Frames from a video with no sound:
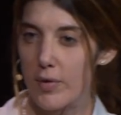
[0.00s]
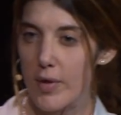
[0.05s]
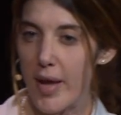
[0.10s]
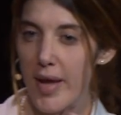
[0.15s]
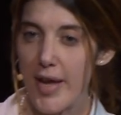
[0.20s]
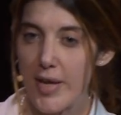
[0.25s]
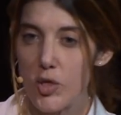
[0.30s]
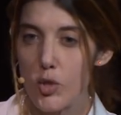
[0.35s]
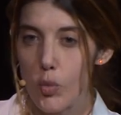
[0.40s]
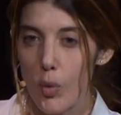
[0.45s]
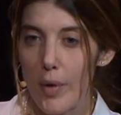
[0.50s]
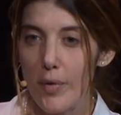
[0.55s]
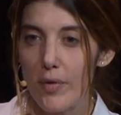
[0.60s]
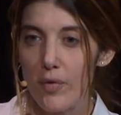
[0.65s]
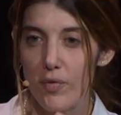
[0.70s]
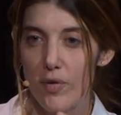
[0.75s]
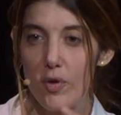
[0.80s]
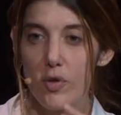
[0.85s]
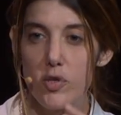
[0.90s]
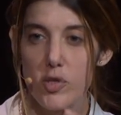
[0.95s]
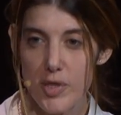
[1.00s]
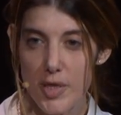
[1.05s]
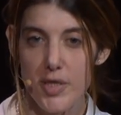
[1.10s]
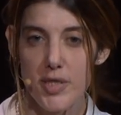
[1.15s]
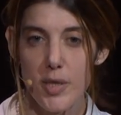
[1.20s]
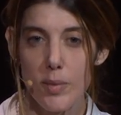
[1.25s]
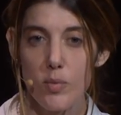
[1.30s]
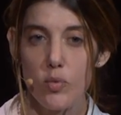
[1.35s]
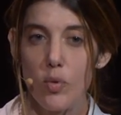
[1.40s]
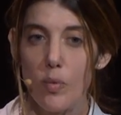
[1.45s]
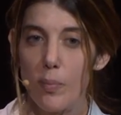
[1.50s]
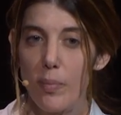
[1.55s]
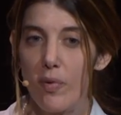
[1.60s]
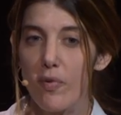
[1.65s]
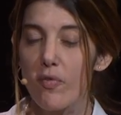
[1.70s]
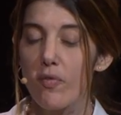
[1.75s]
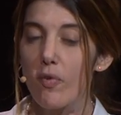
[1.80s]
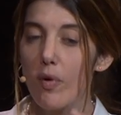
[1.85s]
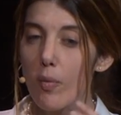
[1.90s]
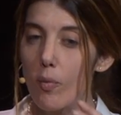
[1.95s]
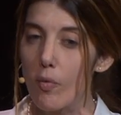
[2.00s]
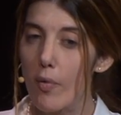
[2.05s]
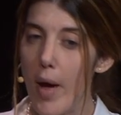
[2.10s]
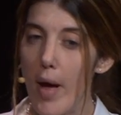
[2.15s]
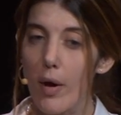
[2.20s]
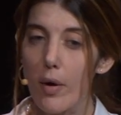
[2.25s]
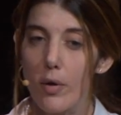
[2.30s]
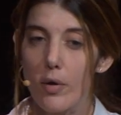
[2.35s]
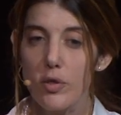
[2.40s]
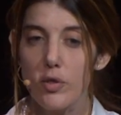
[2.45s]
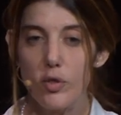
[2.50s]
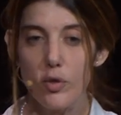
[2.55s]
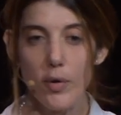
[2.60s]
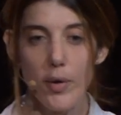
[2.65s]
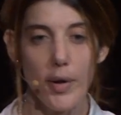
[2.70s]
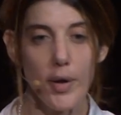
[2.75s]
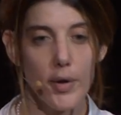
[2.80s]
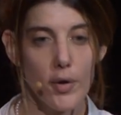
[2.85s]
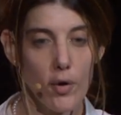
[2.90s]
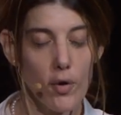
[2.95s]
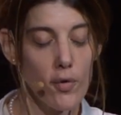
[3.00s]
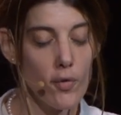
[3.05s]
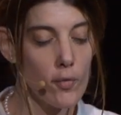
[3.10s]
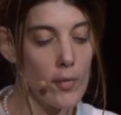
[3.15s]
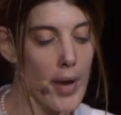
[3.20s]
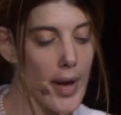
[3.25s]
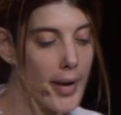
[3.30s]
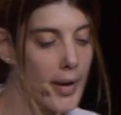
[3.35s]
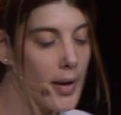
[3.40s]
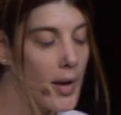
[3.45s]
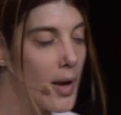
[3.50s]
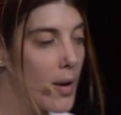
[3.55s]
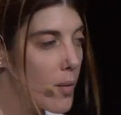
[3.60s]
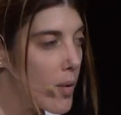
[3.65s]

each one of those systems will perform well during an earthquake,